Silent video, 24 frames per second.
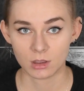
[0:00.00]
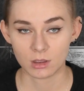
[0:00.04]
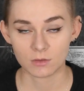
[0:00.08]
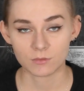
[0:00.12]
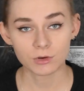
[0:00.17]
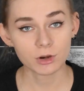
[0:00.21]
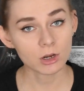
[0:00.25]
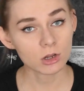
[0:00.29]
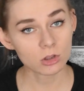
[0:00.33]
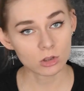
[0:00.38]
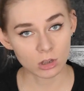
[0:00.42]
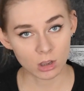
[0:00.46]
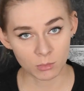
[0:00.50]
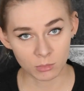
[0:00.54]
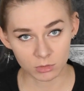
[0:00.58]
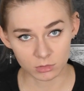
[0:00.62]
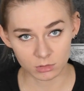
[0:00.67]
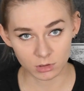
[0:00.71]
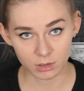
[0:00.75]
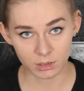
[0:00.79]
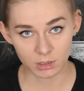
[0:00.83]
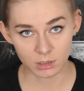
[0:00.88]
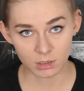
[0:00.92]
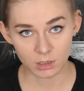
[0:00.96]
very
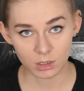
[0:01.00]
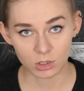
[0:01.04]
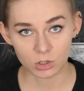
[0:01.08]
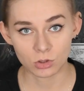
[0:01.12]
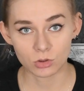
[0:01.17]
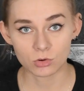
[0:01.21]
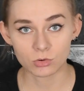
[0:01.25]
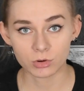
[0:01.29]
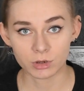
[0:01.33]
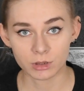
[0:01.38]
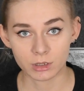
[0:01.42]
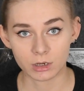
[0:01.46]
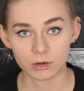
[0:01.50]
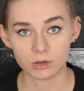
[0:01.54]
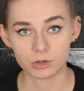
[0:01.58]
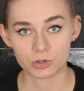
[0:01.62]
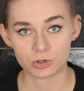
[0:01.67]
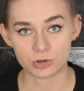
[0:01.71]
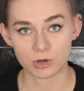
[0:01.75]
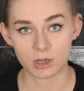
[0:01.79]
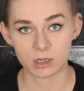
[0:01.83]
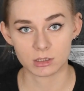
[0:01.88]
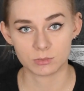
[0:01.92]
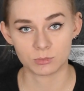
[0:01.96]
commonly urinary
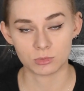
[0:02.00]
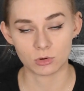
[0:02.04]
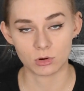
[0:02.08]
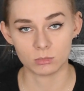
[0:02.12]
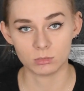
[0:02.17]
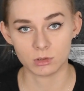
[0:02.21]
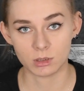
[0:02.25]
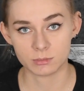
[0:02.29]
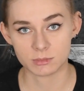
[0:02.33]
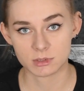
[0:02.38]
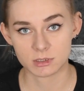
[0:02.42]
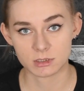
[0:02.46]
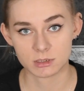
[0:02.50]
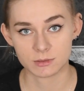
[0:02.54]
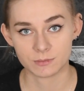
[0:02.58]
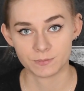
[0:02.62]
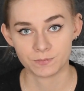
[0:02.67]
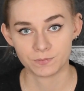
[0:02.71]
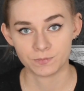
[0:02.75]
tract problems.